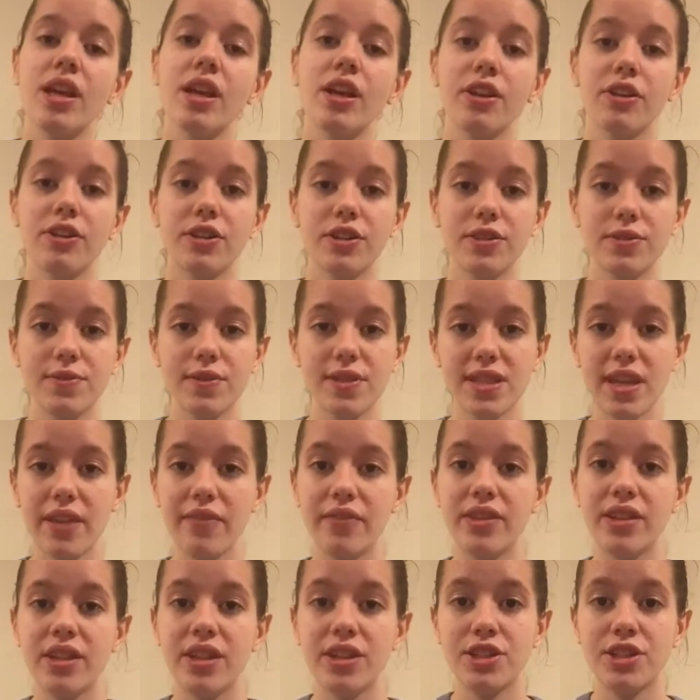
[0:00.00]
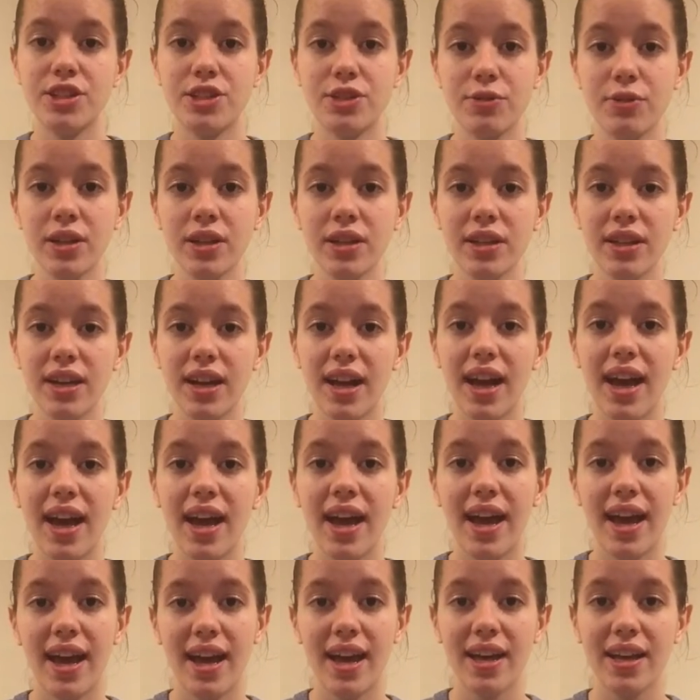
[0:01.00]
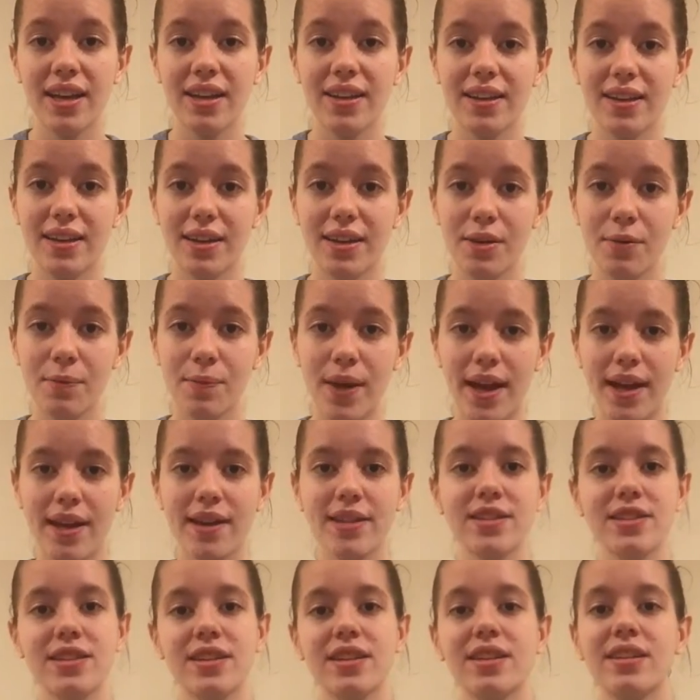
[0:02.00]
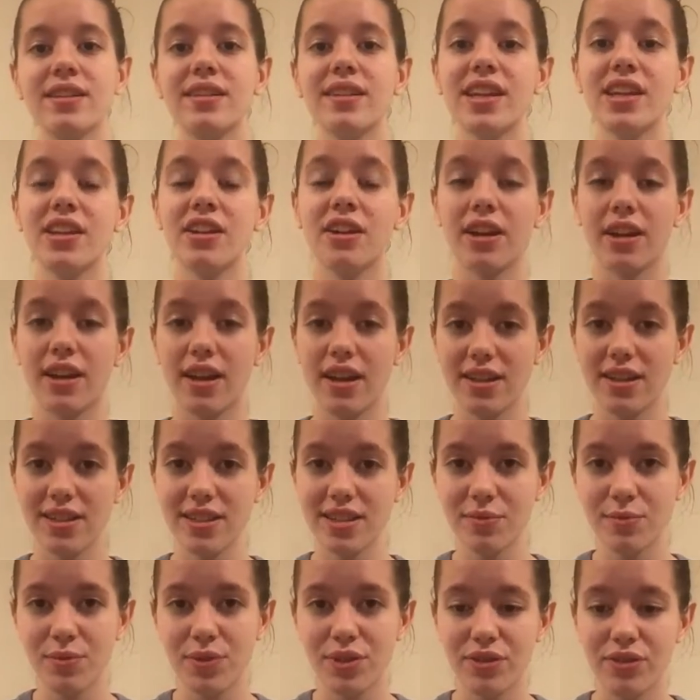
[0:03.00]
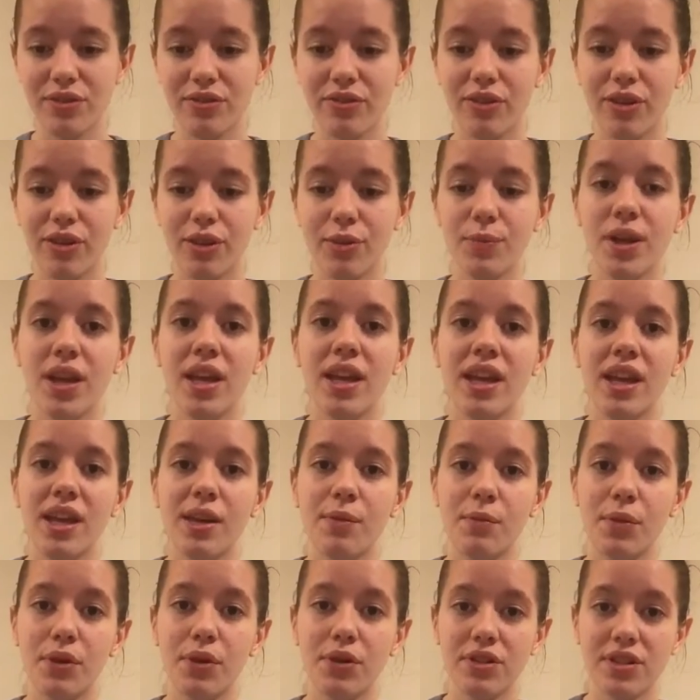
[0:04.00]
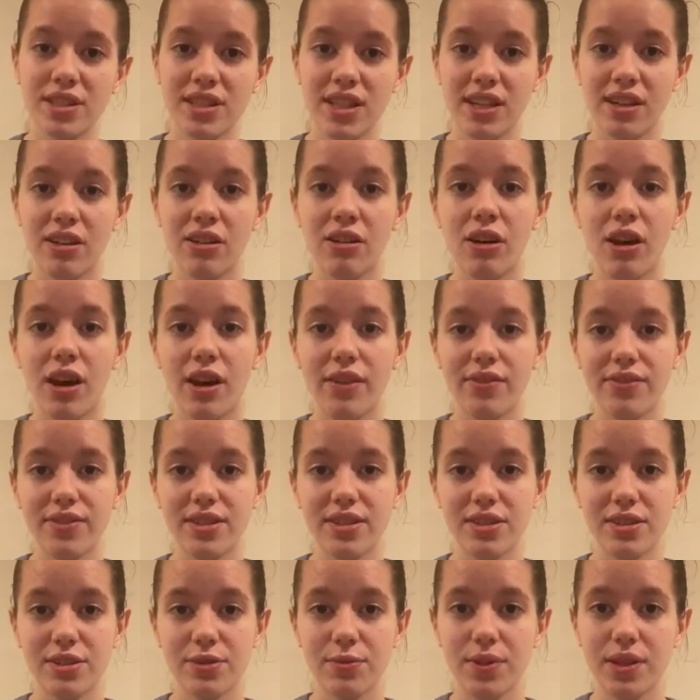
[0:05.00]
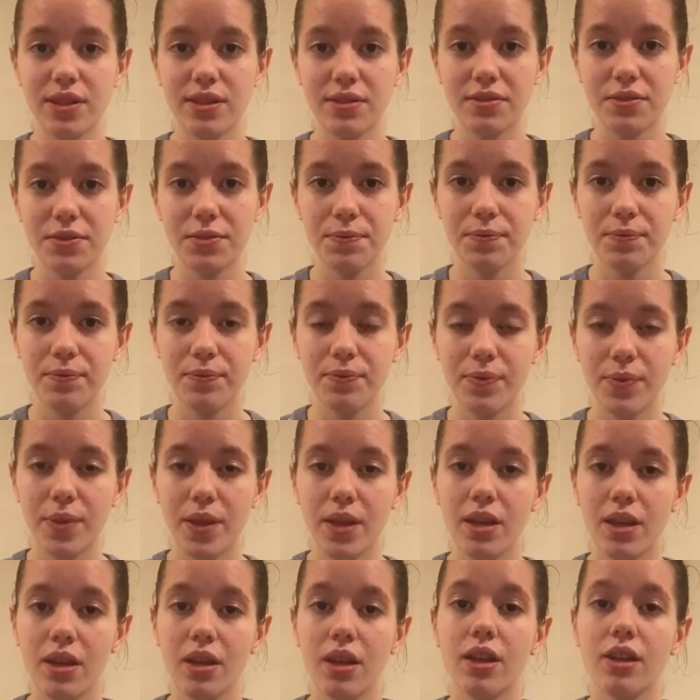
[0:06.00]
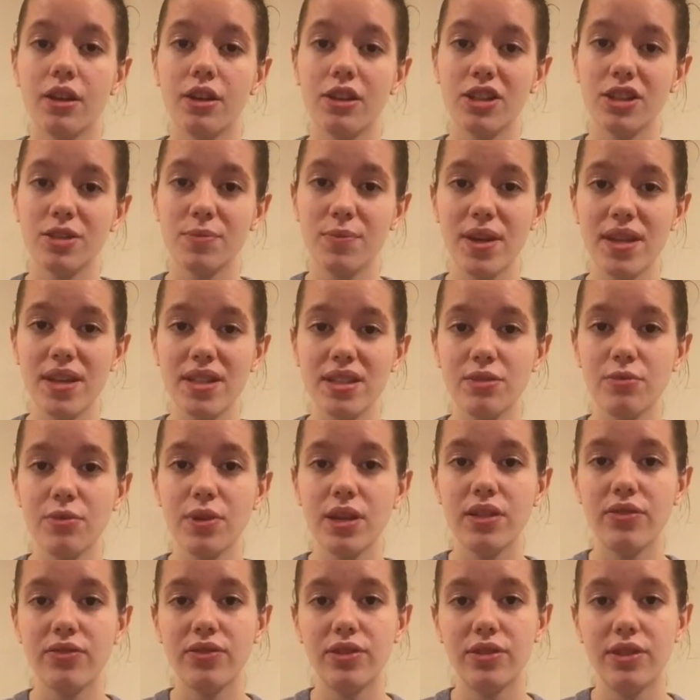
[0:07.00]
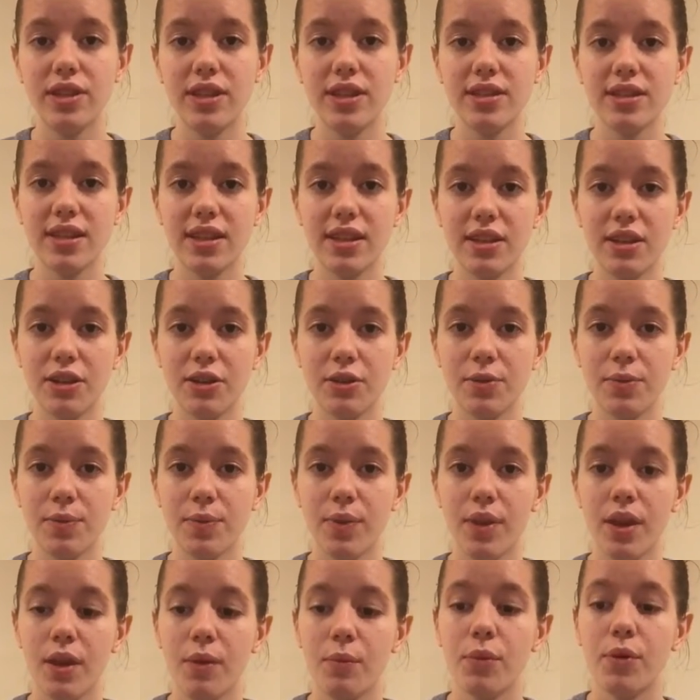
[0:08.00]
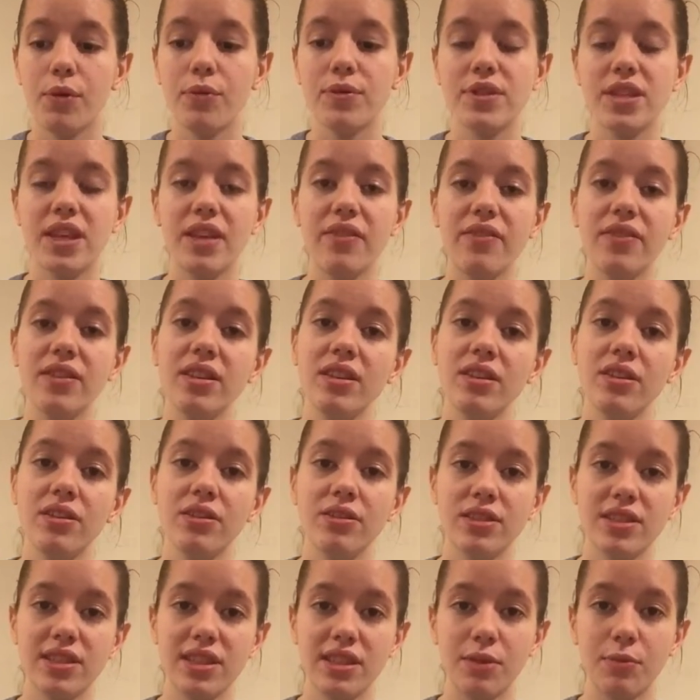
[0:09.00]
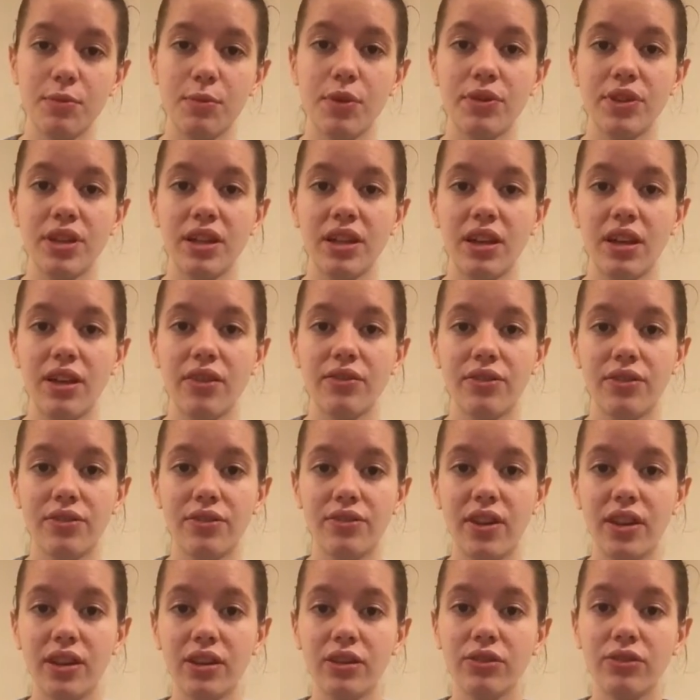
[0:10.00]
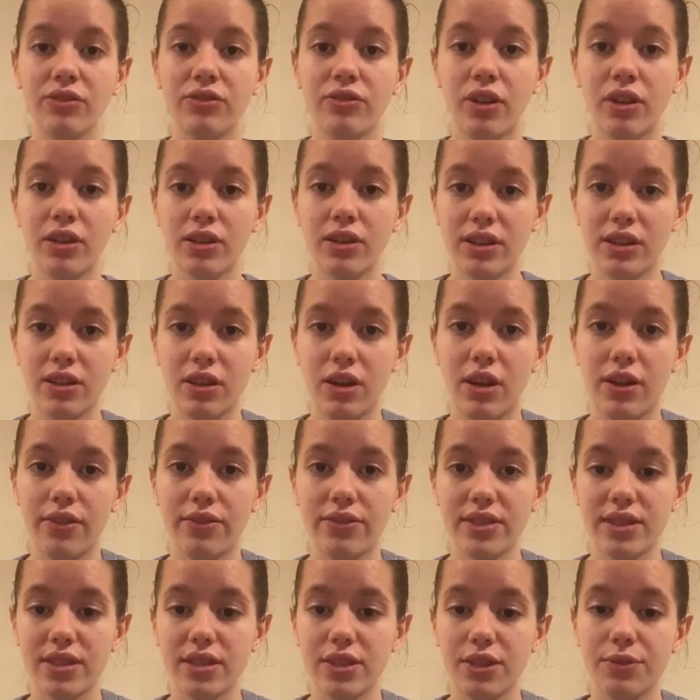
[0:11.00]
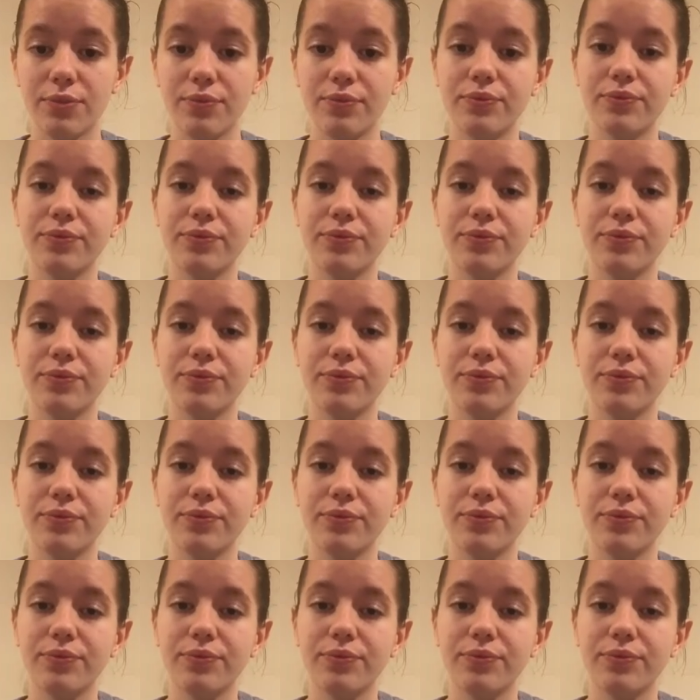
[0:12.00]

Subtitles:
Chris was given a tour, a hat, a badge, and later a custom uniform and motorcycle officer's wings. Chris passed away a few days later, but was given the ceremony of a fellow fallen officer.